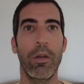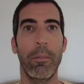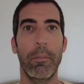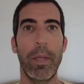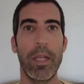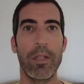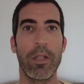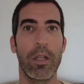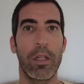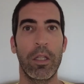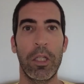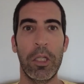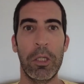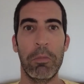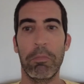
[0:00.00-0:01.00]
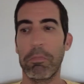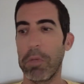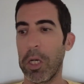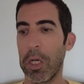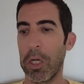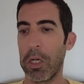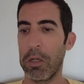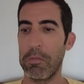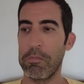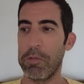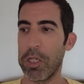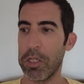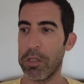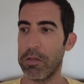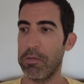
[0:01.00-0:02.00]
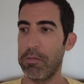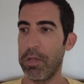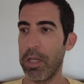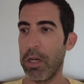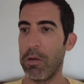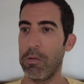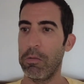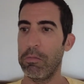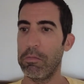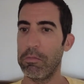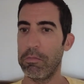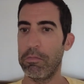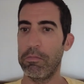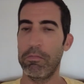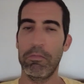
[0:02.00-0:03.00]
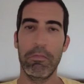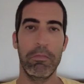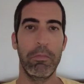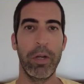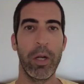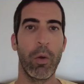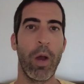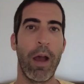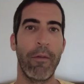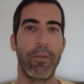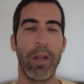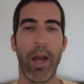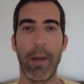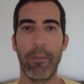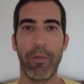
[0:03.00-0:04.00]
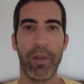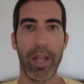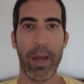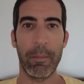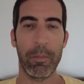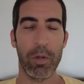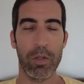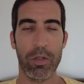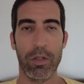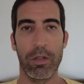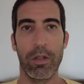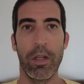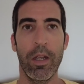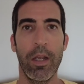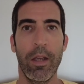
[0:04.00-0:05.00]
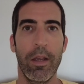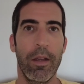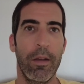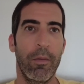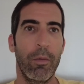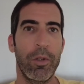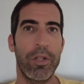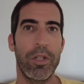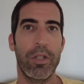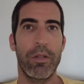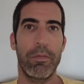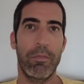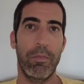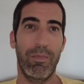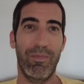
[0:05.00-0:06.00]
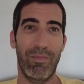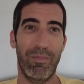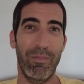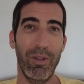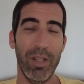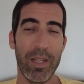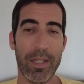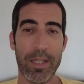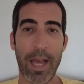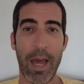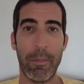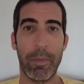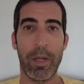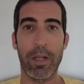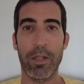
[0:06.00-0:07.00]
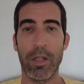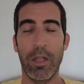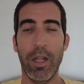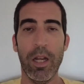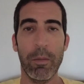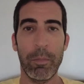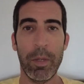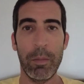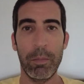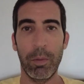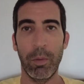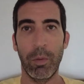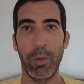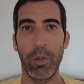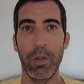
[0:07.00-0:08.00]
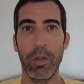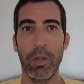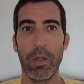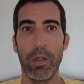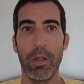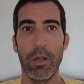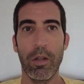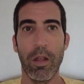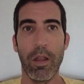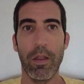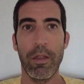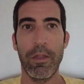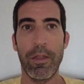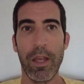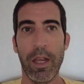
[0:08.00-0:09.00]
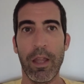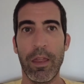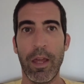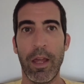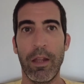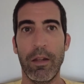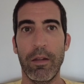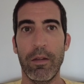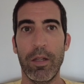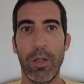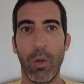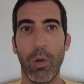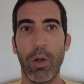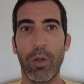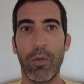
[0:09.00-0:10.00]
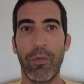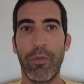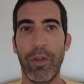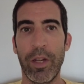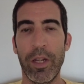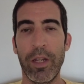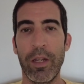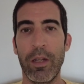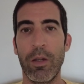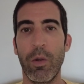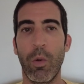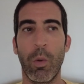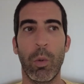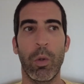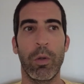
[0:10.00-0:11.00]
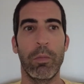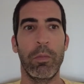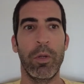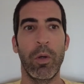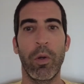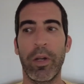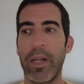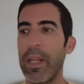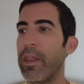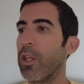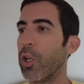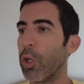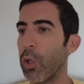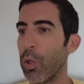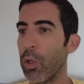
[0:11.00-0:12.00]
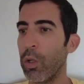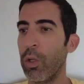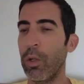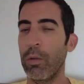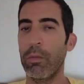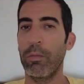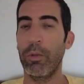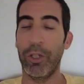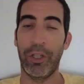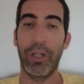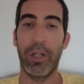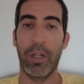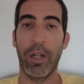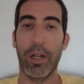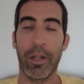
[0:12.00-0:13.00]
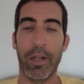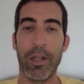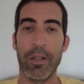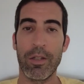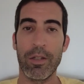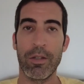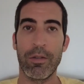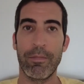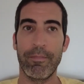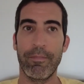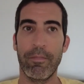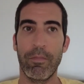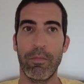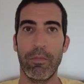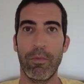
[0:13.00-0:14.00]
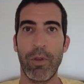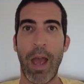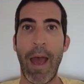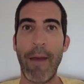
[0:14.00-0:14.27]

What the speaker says: basically are just, we don't have time for that person, which is really sad, because a lot of people think that in order to fit in, or in order to get the girl, which in a lot of cases you